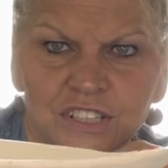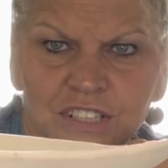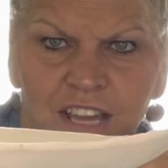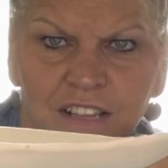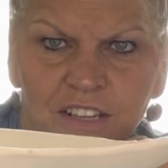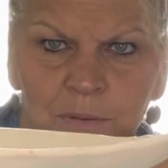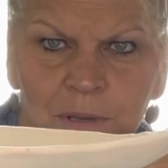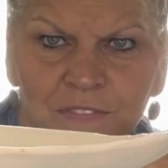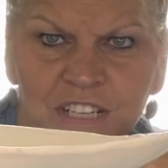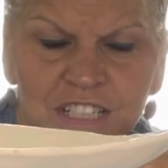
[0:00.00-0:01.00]
It's got a little
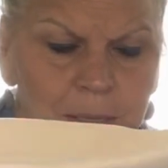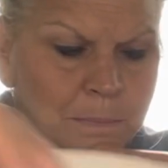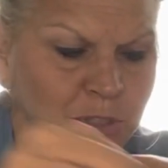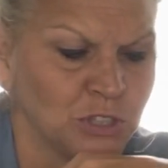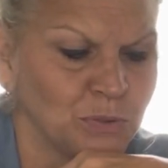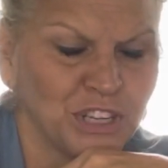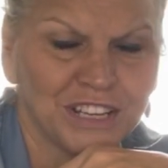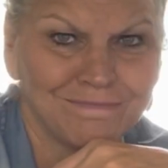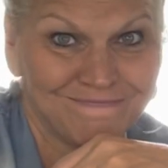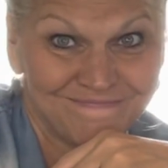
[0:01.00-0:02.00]
bit of a dip to it.